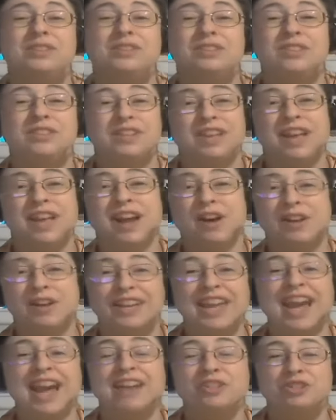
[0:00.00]
you can look
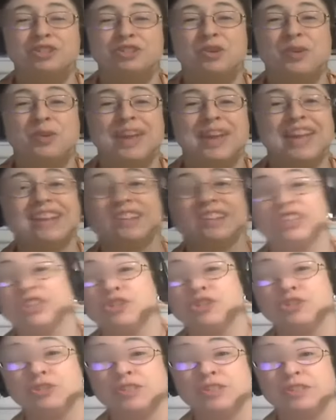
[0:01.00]
at how to cast your own
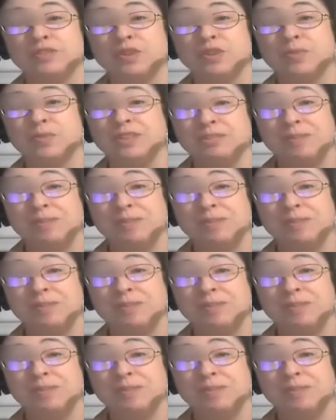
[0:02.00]
antlers